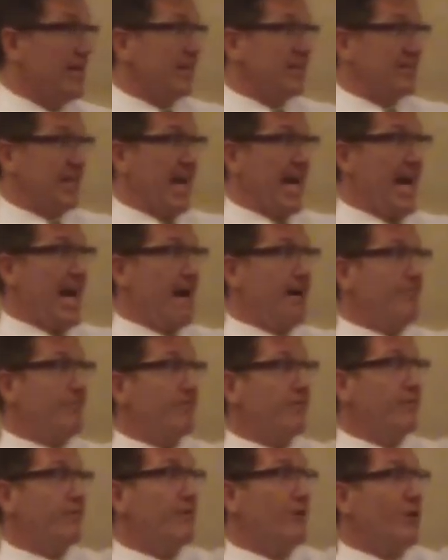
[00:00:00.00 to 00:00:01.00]
to
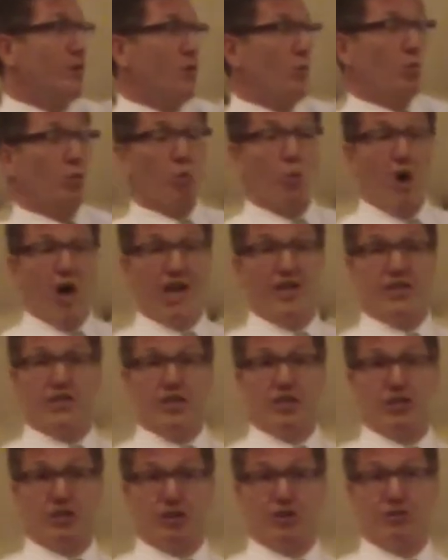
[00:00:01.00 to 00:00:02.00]
have
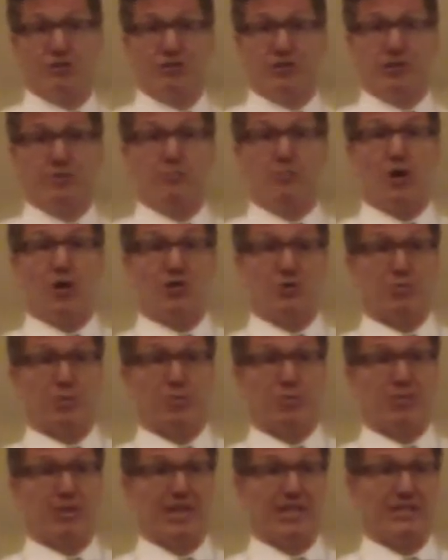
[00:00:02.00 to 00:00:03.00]
one church in
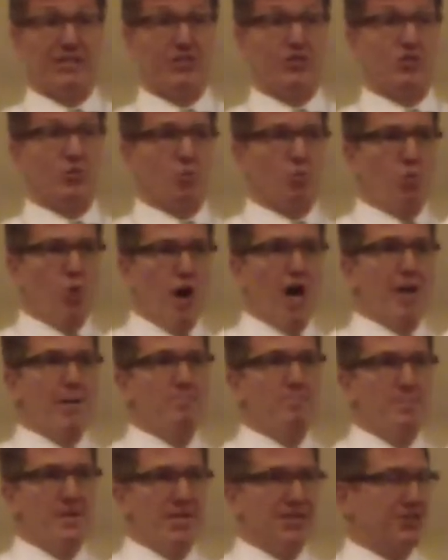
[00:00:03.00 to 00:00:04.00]
multiple places,
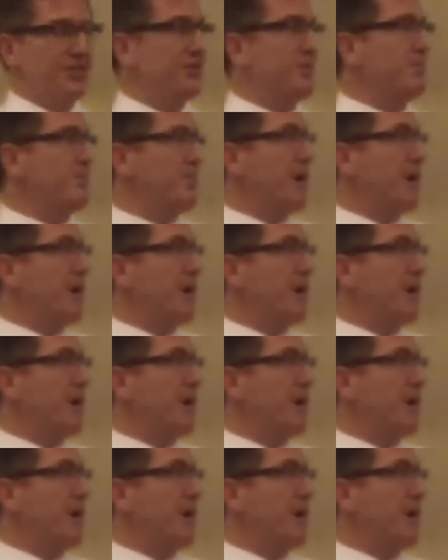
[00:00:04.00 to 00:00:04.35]
one mission